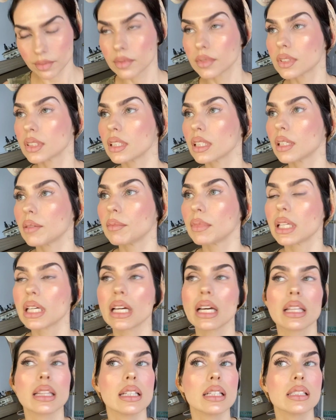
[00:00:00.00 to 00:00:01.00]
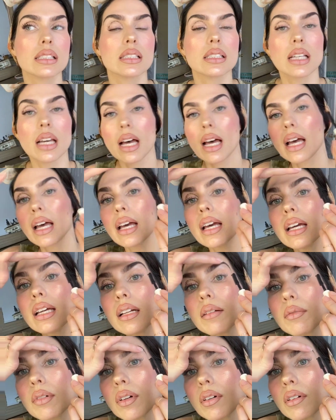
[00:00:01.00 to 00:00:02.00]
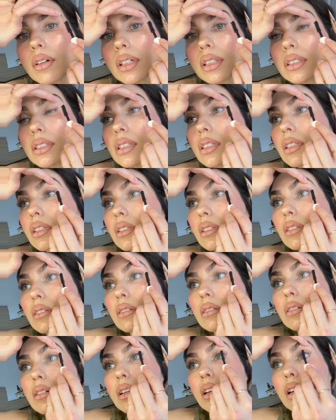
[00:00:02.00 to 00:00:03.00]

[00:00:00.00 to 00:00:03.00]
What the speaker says: Same thing on this side. I'm going to